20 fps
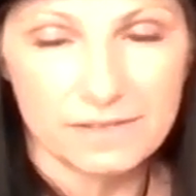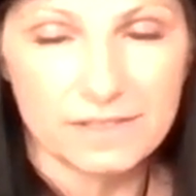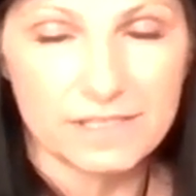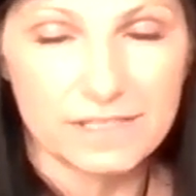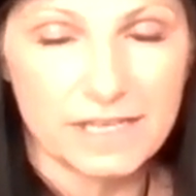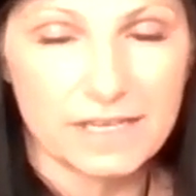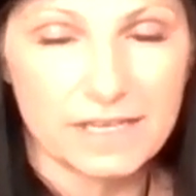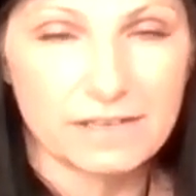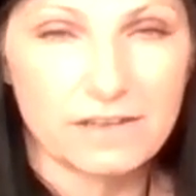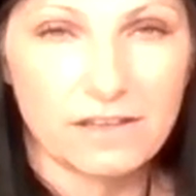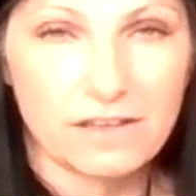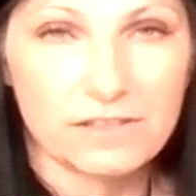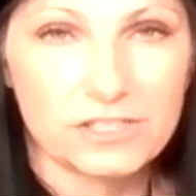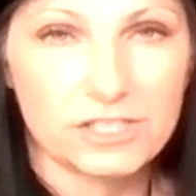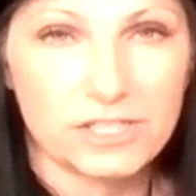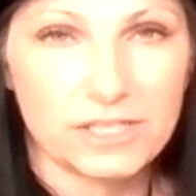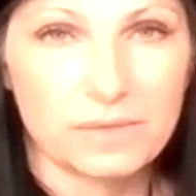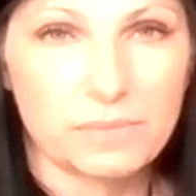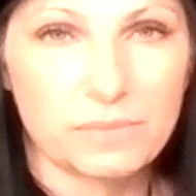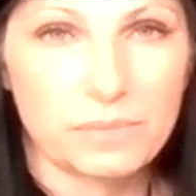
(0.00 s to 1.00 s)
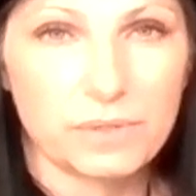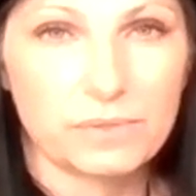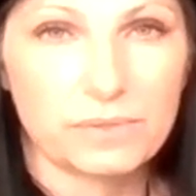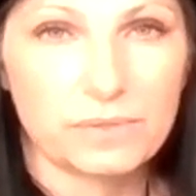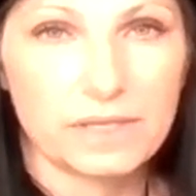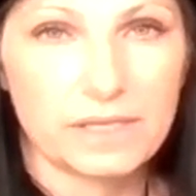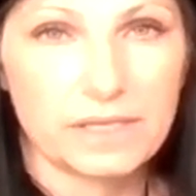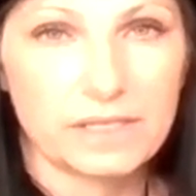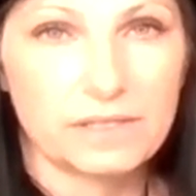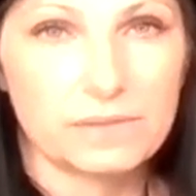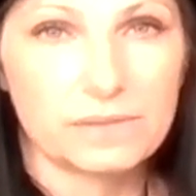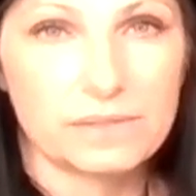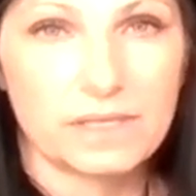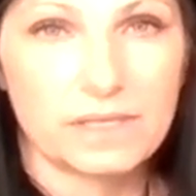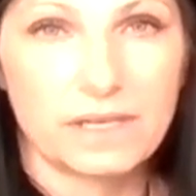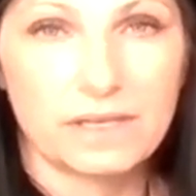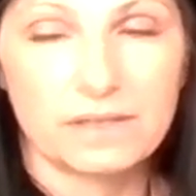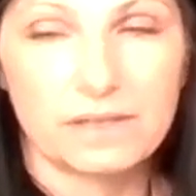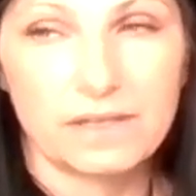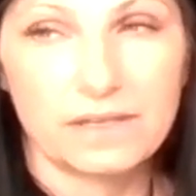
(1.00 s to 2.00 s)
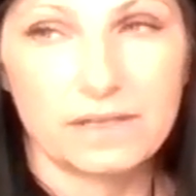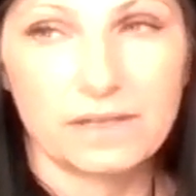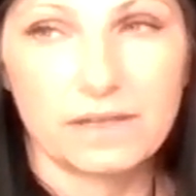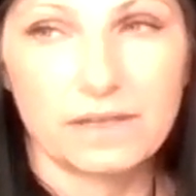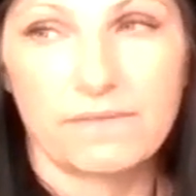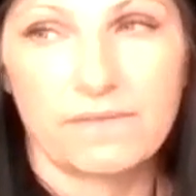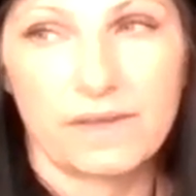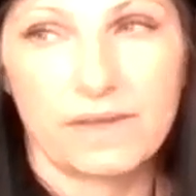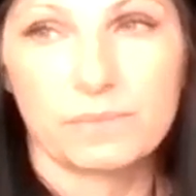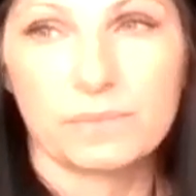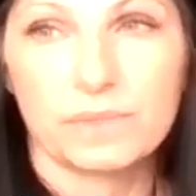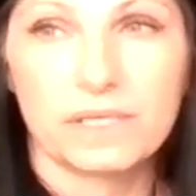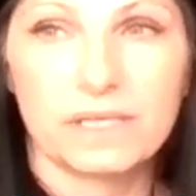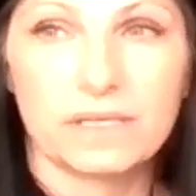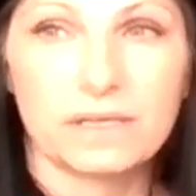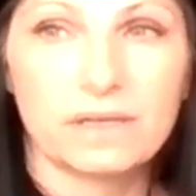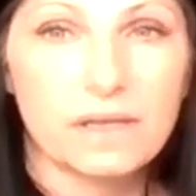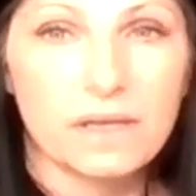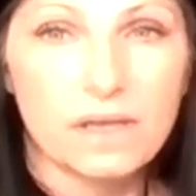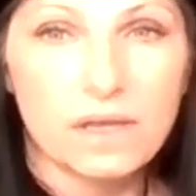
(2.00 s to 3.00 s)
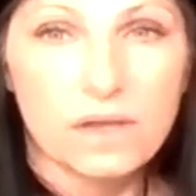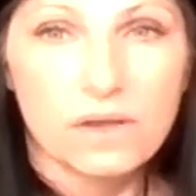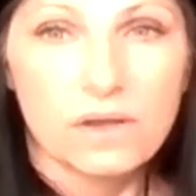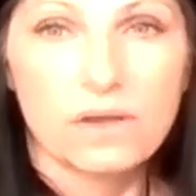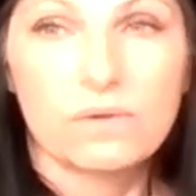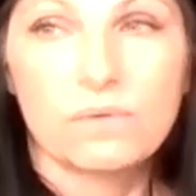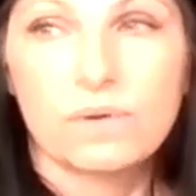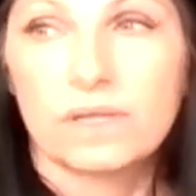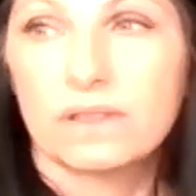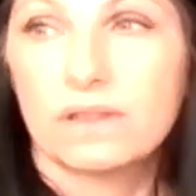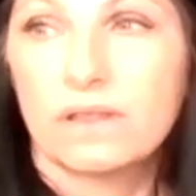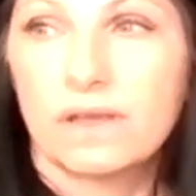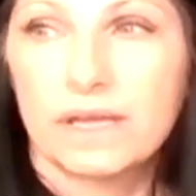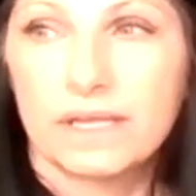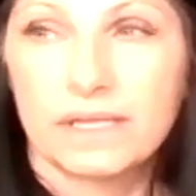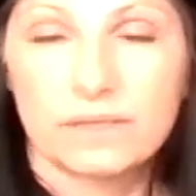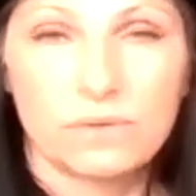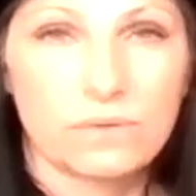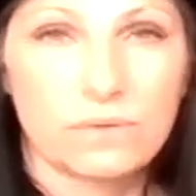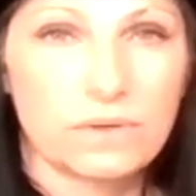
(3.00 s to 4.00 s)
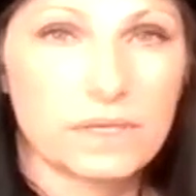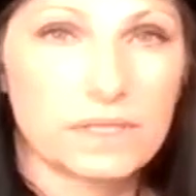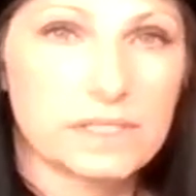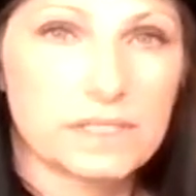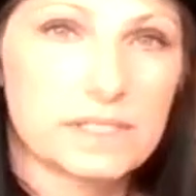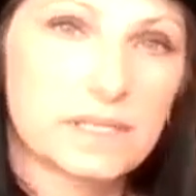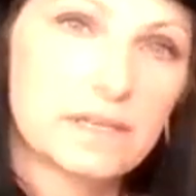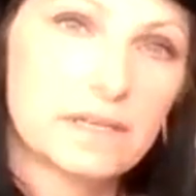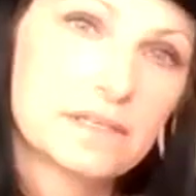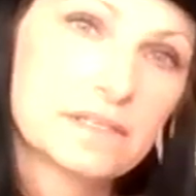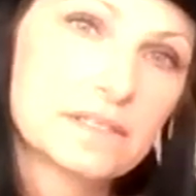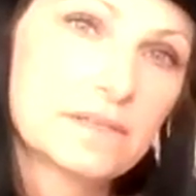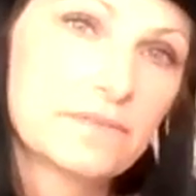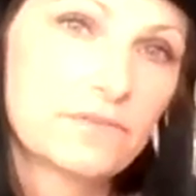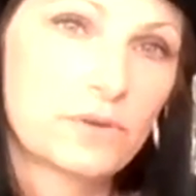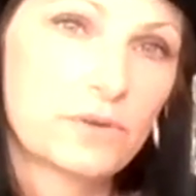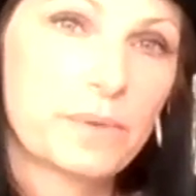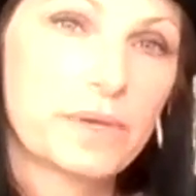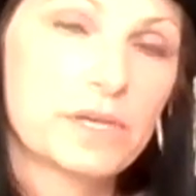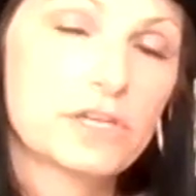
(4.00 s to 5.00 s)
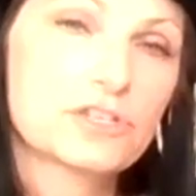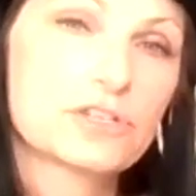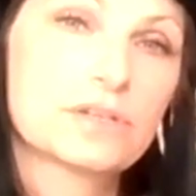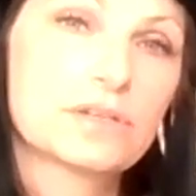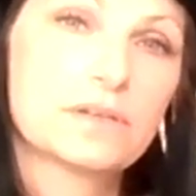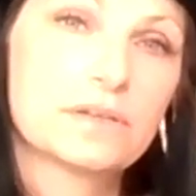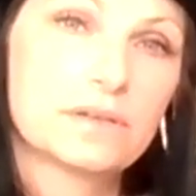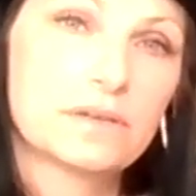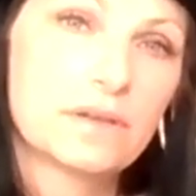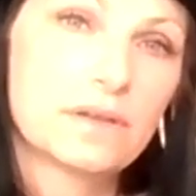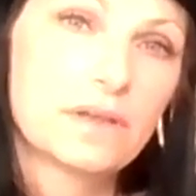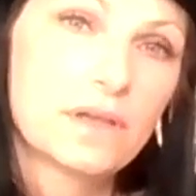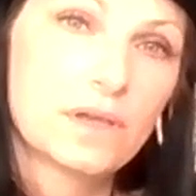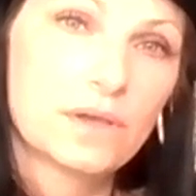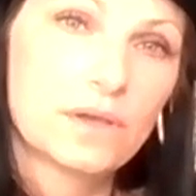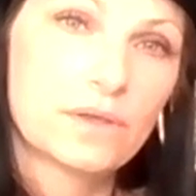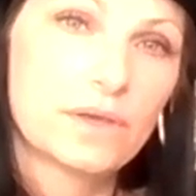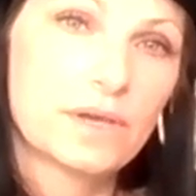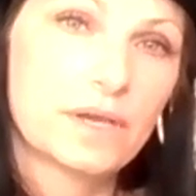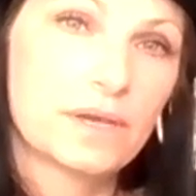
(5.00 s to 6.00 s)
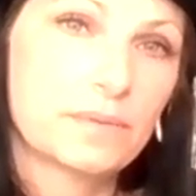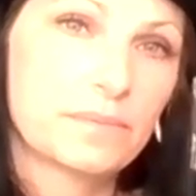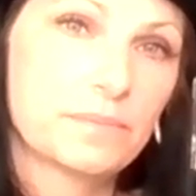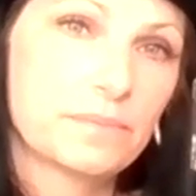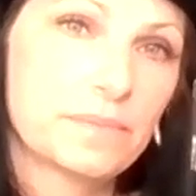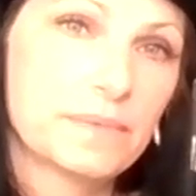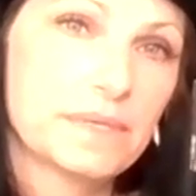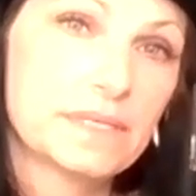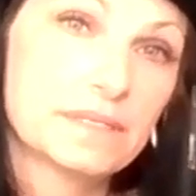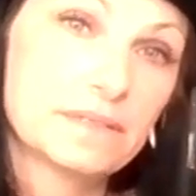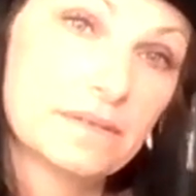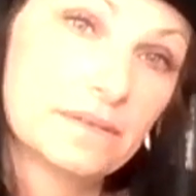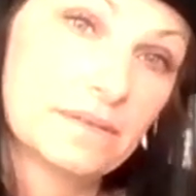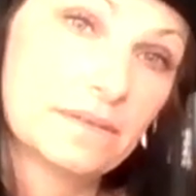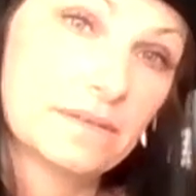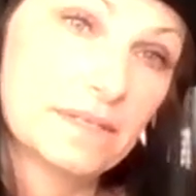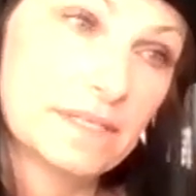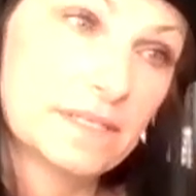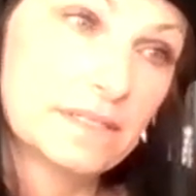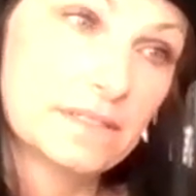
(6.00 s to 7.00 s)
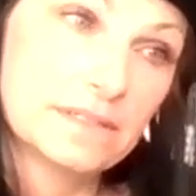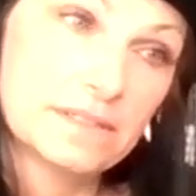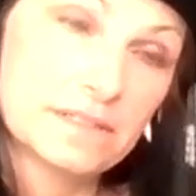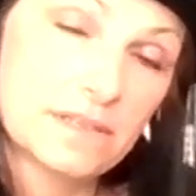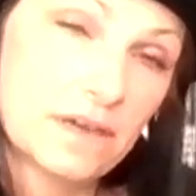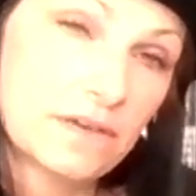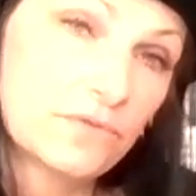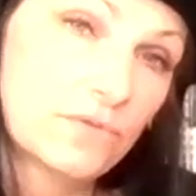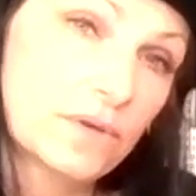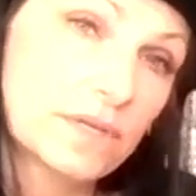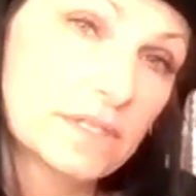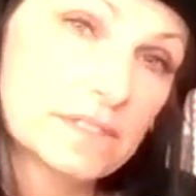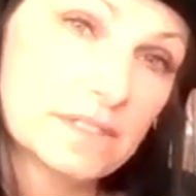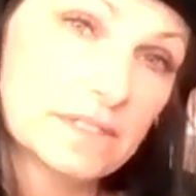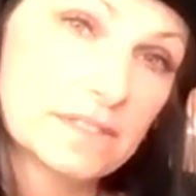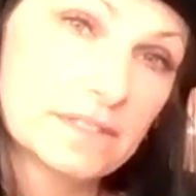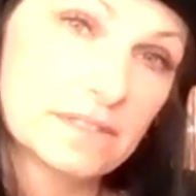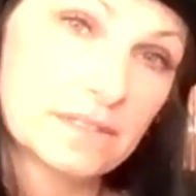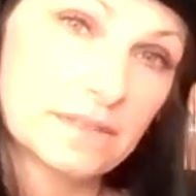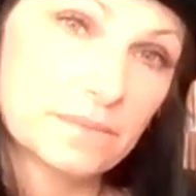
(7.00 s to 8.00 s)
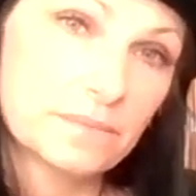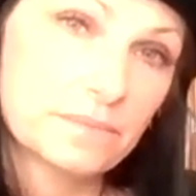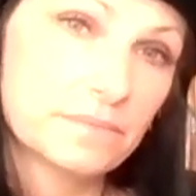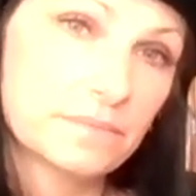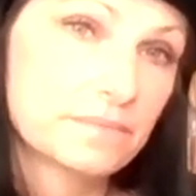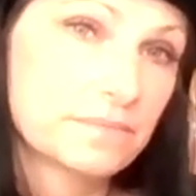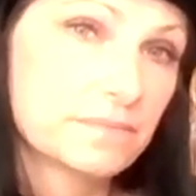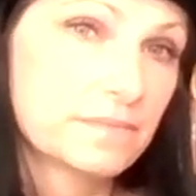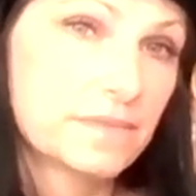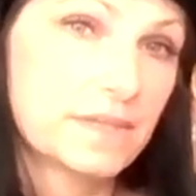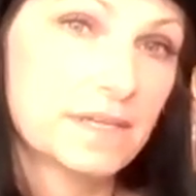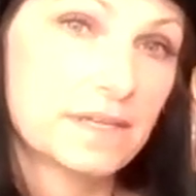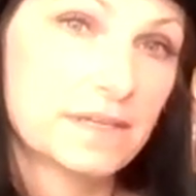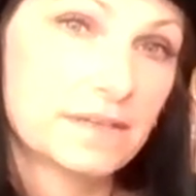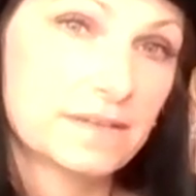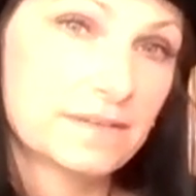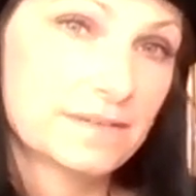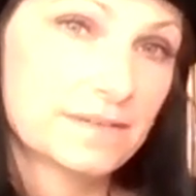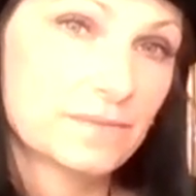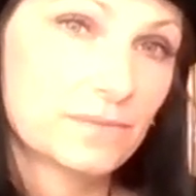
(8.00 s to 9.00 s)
technology component, like you said, letting a family go online or send us information in a software system, that